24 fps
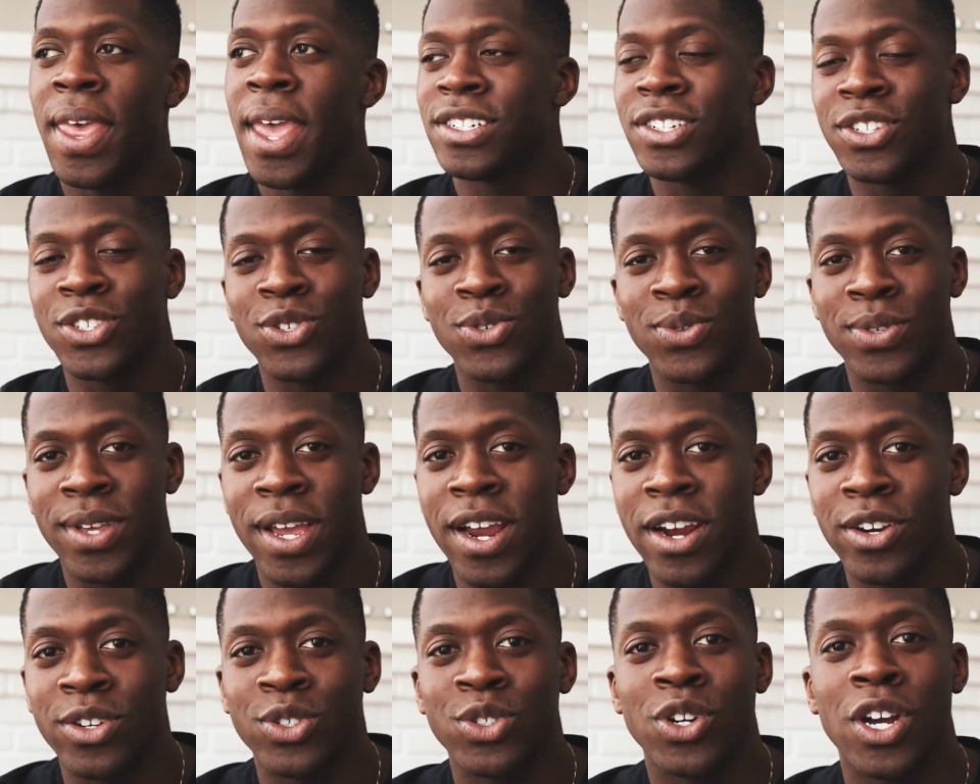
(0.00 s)
Just use
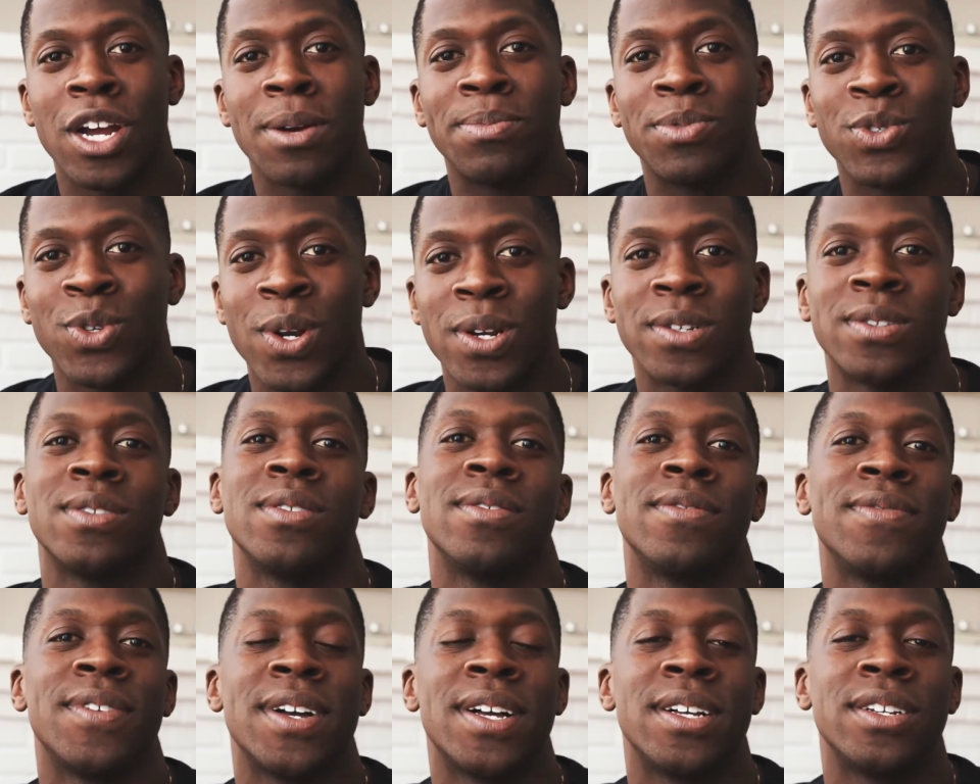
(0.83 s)
AirDrop, transfer
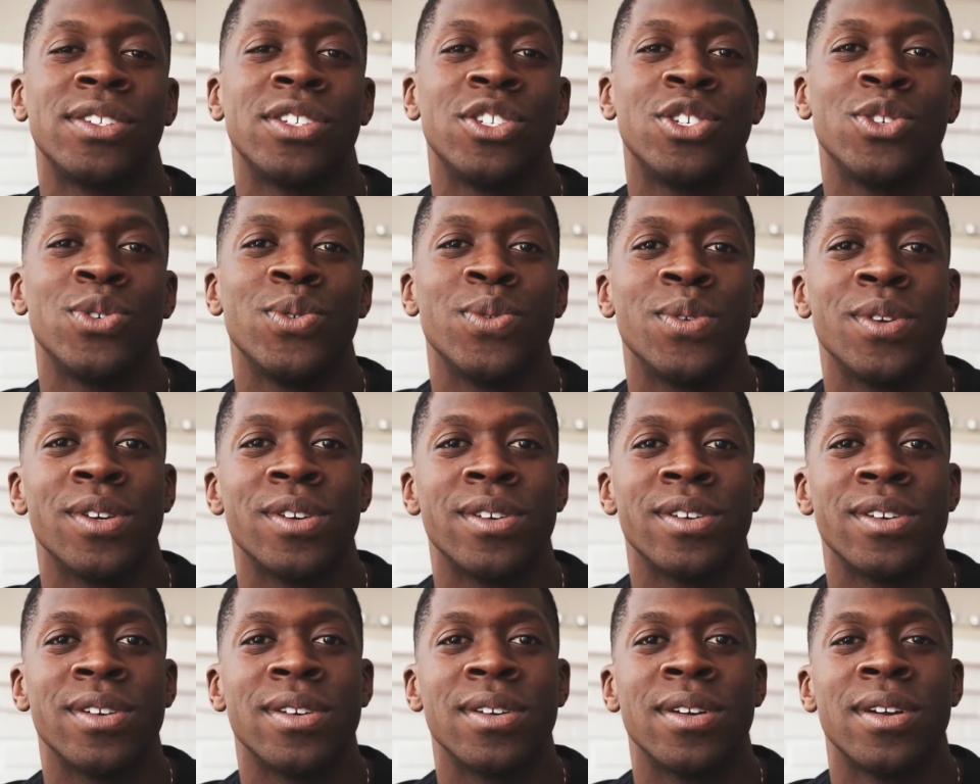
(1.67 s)
the files to
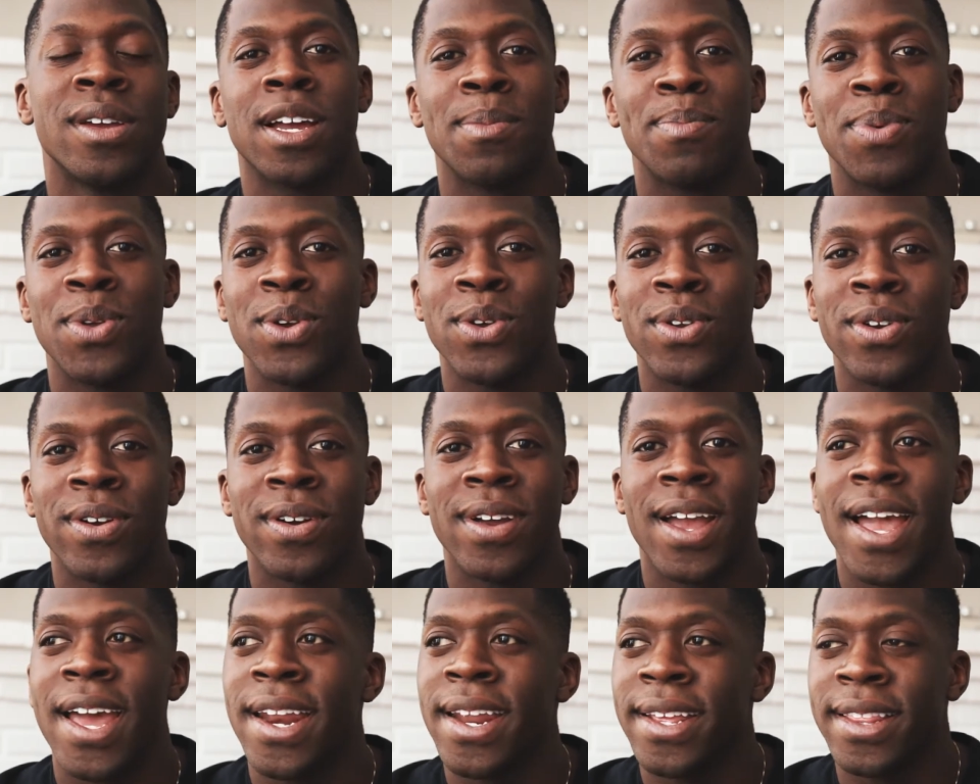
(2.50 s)
your
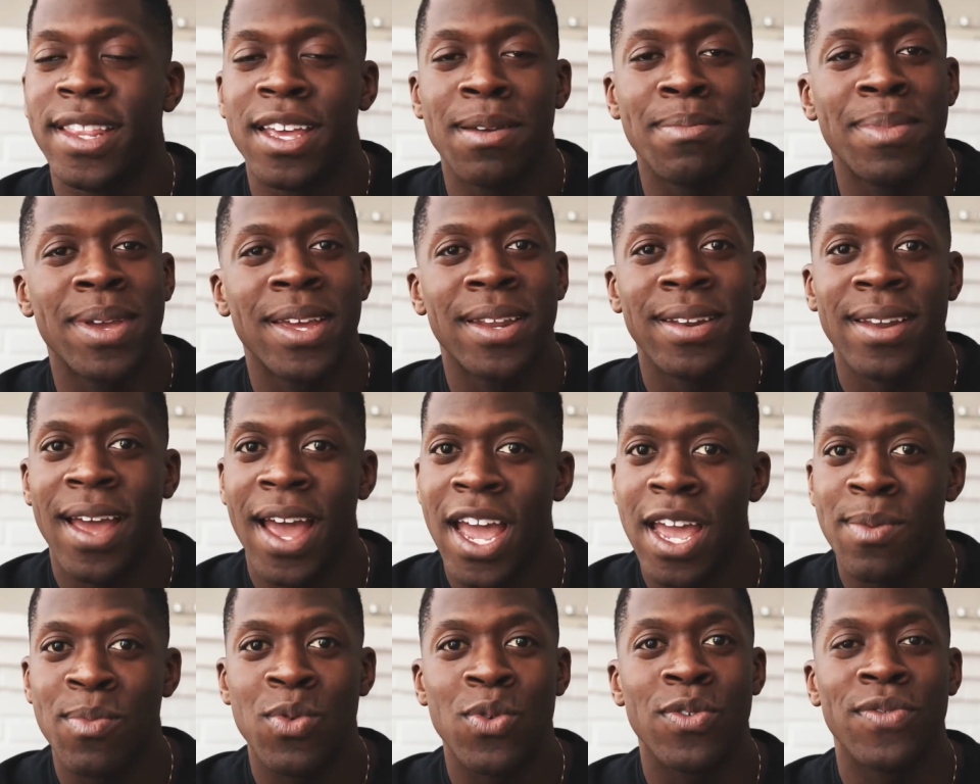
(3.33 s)
computer, edit them in
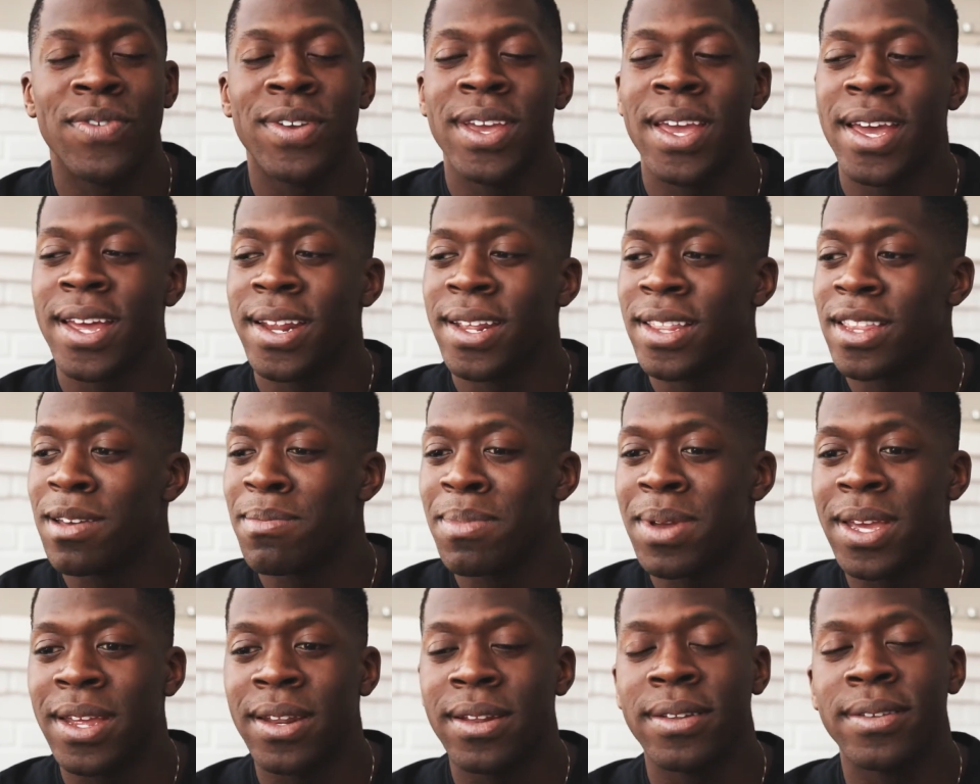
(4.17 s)
iMovie, edit
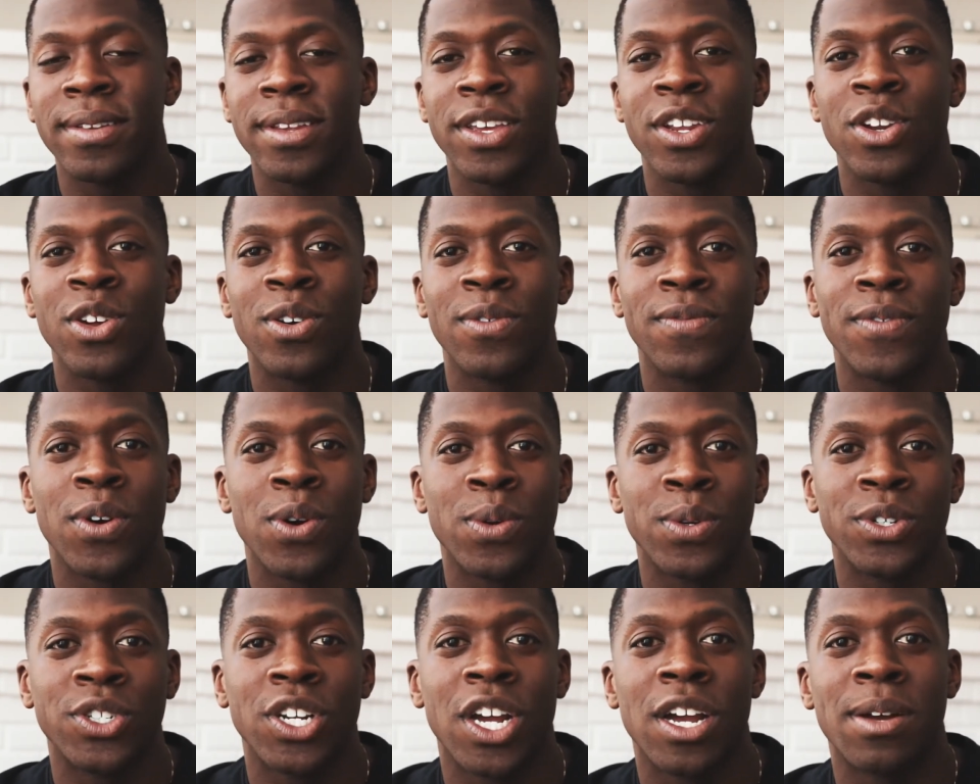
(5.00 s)
them in
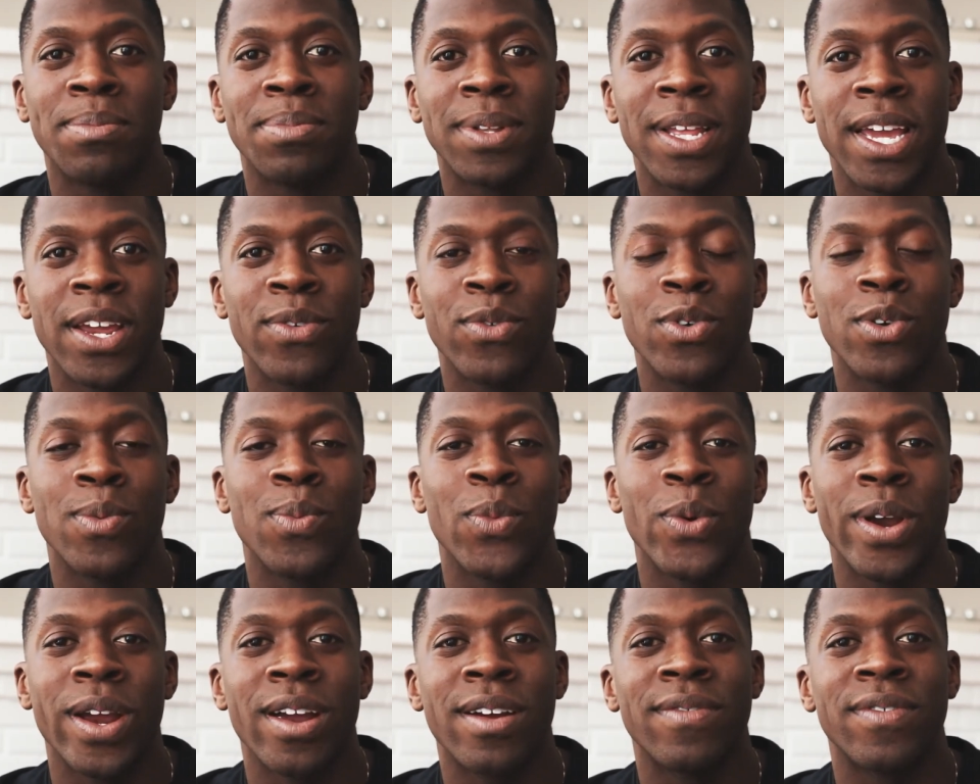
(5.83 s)
Photoshop, Lightroom,
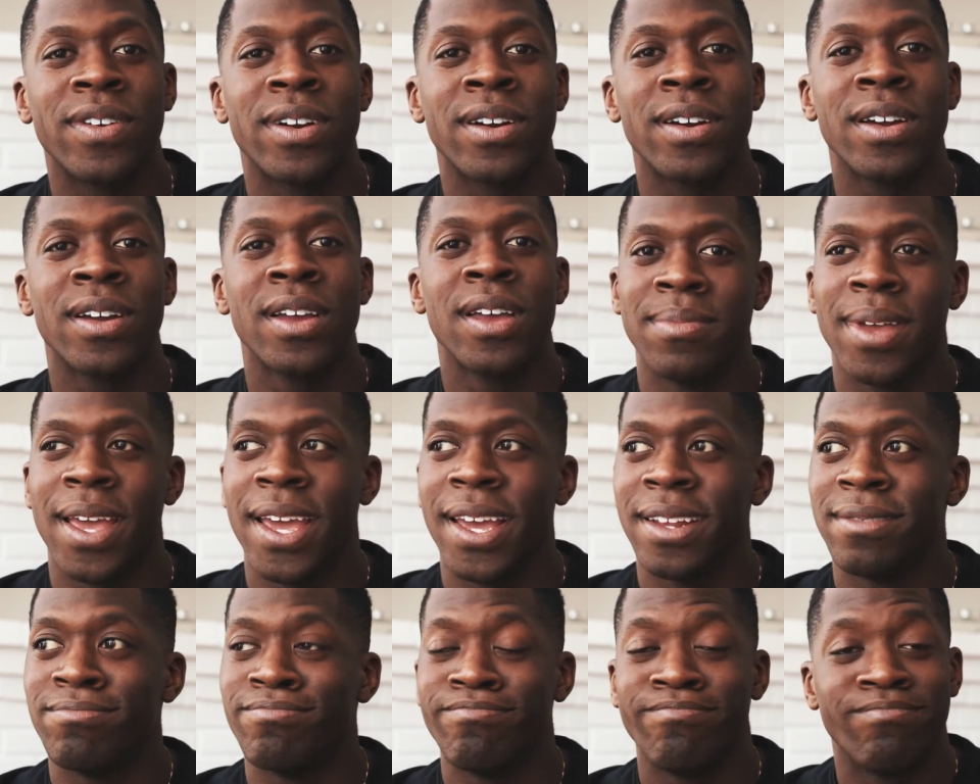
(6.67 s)
wherever,
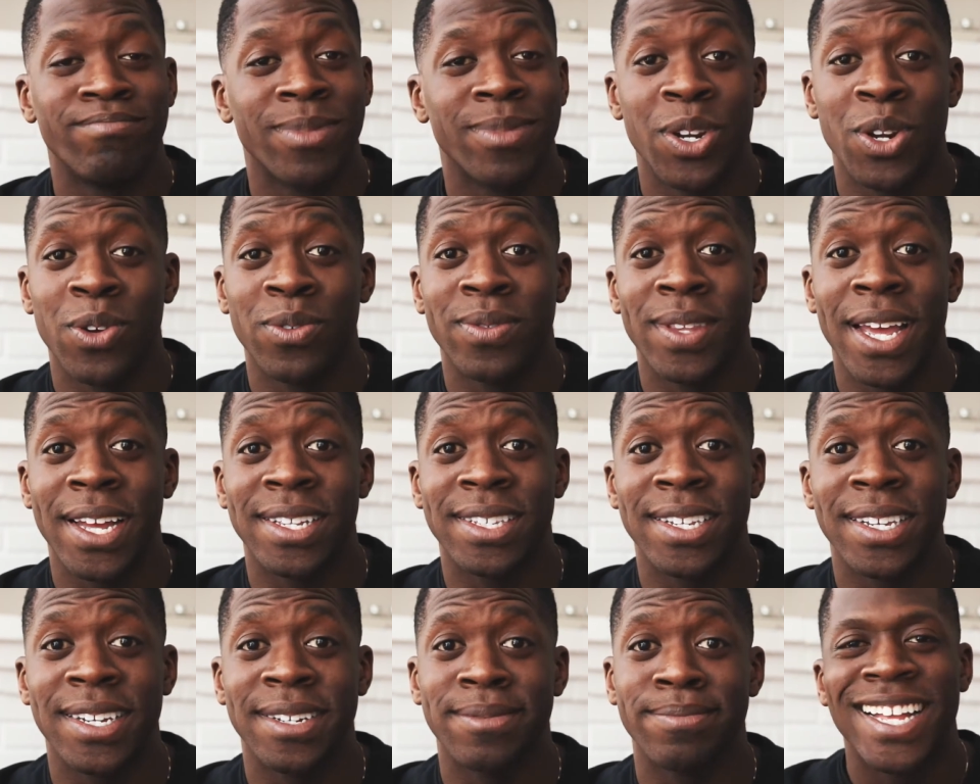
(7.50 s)
and
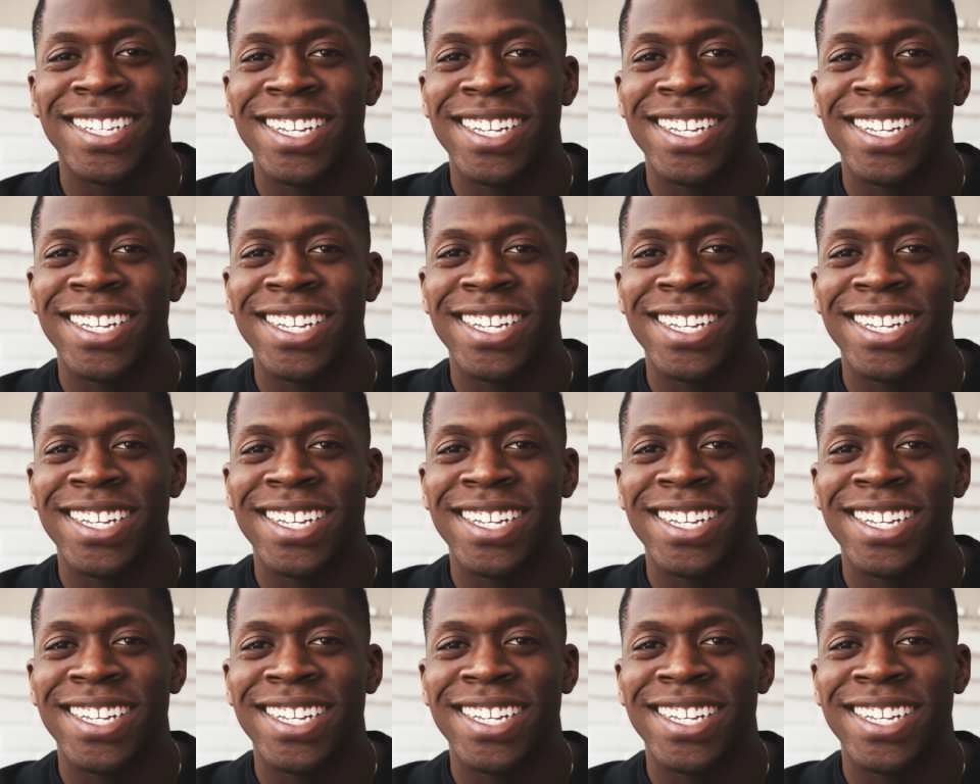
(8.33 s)
that's it.